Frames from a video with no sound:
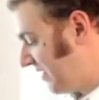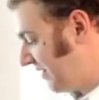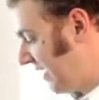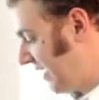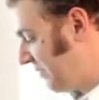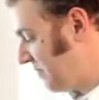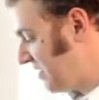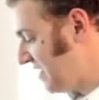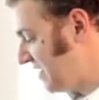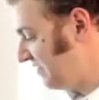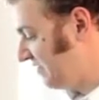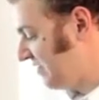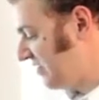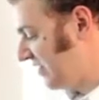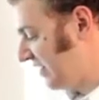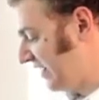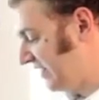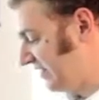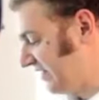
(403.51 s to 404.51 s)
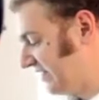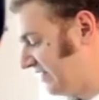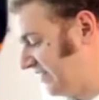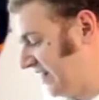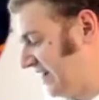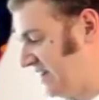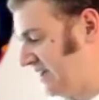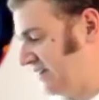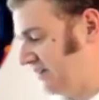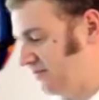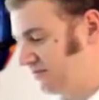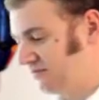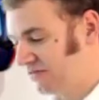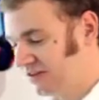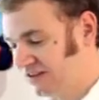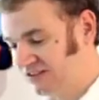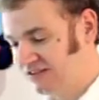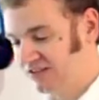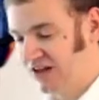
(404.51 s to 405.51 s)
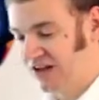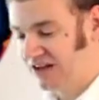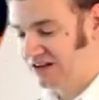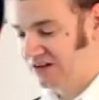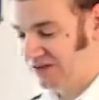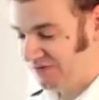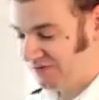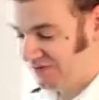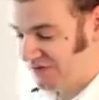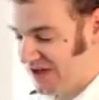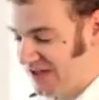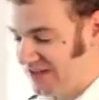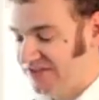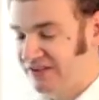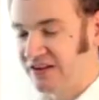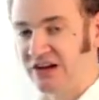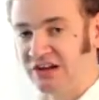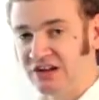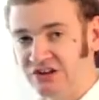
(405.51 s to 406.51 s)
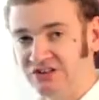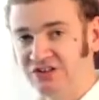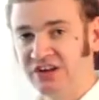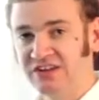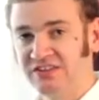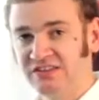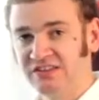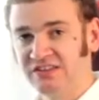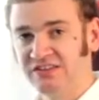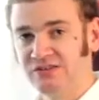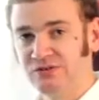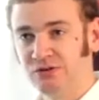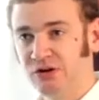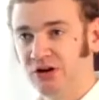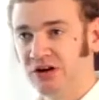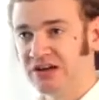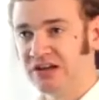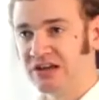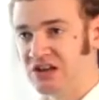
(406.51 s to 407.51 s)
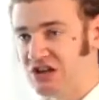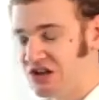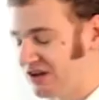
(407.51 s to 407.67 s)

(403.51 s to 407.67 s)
That means you can actually take the standard fit and adjust it to your liking.